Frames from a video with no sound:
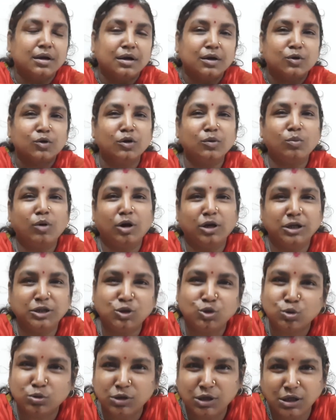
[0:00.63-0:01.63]
Good morning,
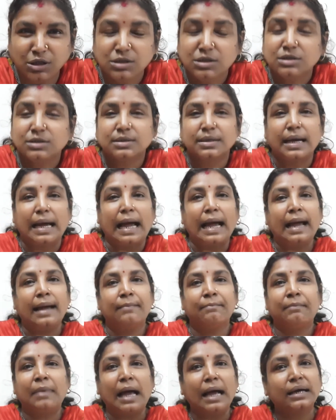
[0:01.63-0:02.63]
students. I
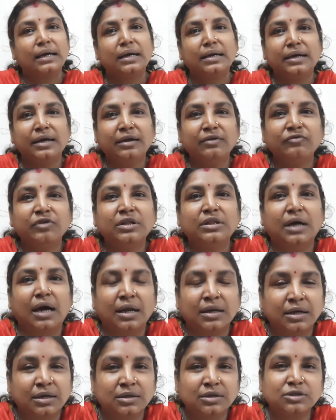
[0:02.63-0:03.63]
am back again with
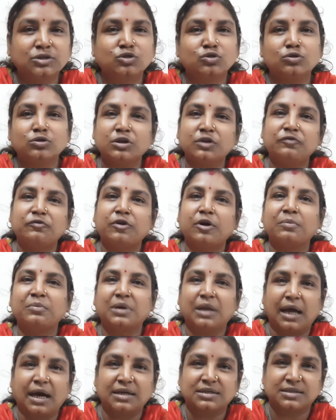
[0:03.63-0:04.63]
another story from
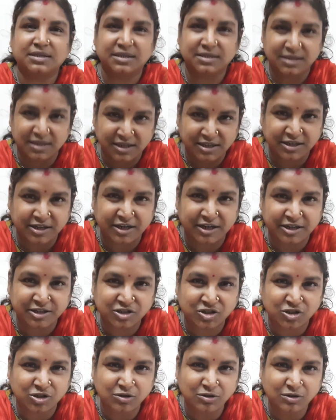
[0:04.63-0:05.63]
Class 6
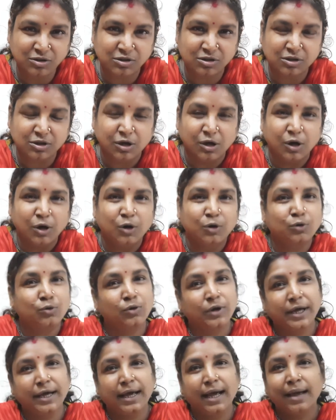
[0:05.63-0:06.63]
Literature.
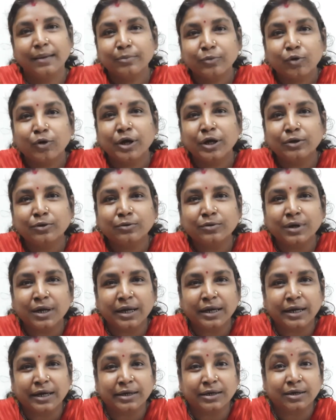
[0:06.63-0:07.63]
Today I am going to
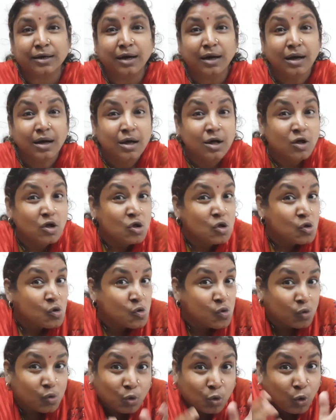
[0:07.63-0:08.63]
narrate a
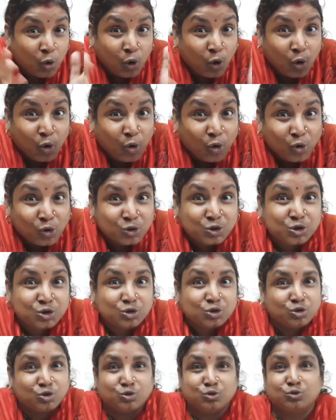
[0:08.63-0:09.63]
ghost
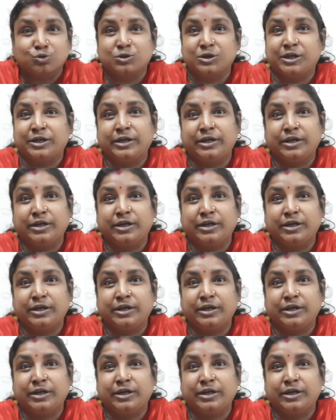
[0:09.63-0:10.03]
story.